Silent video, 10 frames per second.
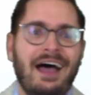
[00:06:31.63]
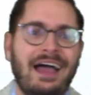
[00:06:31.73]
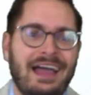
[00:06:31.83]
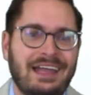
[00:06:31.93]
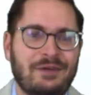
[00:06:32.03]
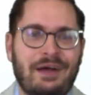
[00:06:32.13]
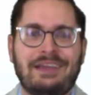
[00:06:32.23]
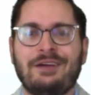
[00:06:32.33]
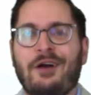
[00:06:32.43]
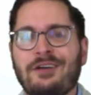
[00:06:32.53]
Anyway,
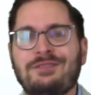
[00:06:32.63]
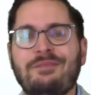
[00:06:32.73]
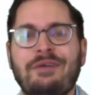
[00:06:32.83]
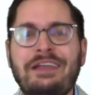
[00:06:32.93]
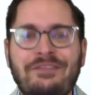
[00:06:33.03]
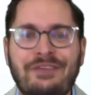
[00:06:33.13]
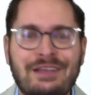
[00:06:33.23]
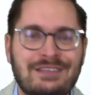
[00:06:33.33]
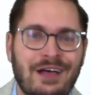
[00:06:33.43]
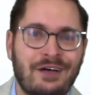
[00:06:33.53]
there are some
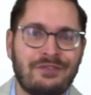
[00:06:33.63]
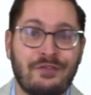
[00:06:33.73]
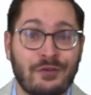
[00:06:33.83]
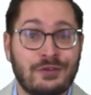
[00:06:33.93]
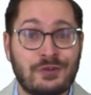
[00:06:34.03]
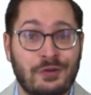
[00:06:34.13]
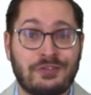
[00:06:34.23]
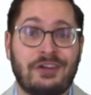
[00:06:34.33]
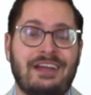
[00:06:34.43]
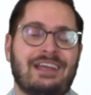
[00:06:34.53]
benefits of virtual
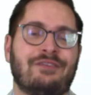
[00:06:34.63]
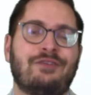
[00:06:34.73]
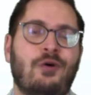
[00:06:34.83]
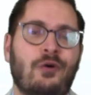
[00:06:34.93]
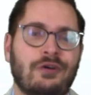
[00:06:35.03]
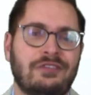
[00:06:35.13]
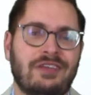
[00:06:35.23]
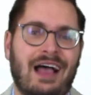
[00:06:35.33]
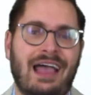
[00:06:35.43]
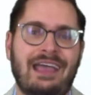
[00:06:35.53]
training, of course.
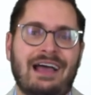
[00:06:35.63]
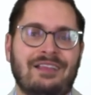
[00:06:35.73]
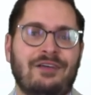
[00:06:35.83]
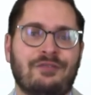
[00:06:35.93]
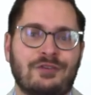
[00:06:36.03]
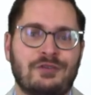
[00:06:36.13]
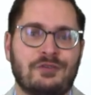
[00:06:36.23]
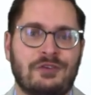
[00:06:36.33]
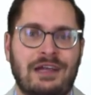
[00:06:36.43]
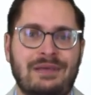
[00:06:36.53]
I love virtual
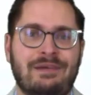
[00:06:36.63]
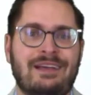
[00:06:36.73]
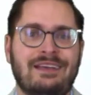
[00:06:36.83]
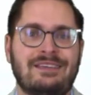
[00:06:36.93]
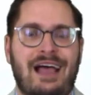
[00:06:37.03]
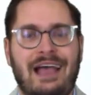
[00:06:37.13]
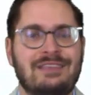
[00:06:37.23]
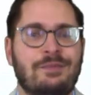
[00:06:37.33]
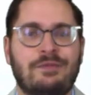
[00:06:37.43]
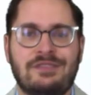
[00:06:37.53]
training because I,
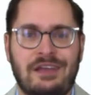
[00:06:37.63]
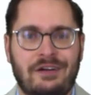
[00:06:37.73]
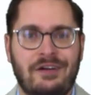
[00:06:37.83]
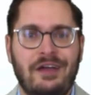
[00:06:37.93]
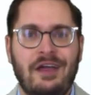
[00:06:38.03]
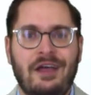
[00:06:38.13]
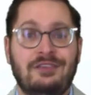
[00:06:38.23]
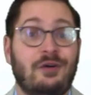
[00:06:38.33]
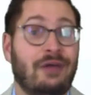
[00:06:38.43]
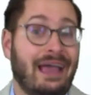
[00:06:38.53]
as a presenter,
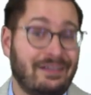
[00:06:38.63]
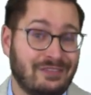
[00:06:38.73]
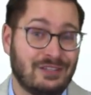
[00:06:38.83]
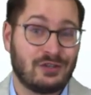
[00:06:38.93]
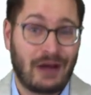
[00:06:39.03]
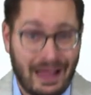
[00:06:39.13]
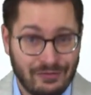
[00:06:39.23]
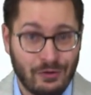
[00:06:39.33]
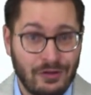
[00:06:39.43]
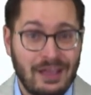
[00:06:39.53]
don't have to
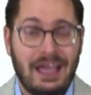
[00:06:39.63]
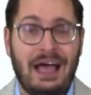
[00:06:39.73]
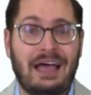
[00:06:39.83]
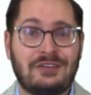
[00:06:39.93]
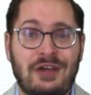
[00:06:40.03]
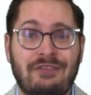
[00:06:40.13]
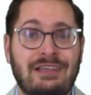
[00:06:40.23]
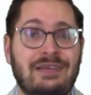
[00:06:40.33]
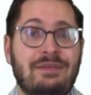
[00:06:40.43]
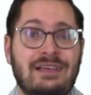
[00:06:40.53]
travel.
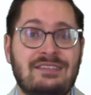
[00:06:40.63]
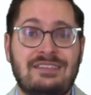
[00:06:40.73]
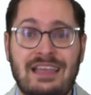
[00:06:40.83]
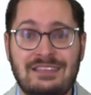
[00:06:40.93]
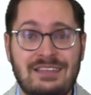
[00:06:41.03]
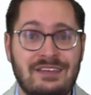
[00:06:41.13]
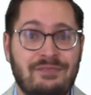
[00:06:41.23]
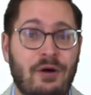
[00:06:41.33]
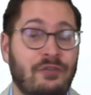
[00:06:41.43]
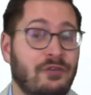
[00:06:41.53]
Traveling can be
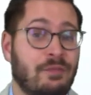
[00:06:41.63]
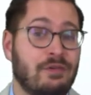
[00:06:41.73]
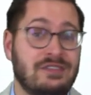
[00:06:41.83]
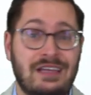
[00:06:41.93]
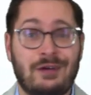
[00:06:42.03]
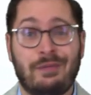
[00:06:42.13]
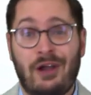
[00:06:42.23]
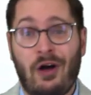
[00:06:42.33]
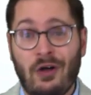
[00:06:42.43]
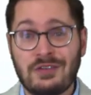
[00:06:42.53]
extensive, both for the presenter, but
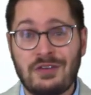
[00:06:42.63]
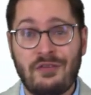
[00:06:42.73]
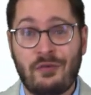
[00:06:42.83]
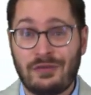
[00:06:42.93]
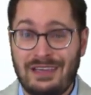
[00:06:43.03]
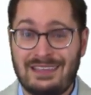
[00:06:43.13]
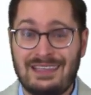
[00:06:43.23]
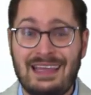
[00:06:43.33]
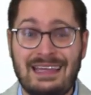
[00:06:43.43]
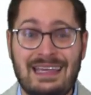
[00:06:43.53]
also for the
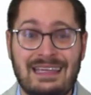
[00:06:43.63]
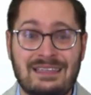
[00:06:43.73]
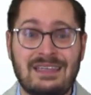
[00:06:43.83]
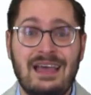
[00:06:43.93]
attendees.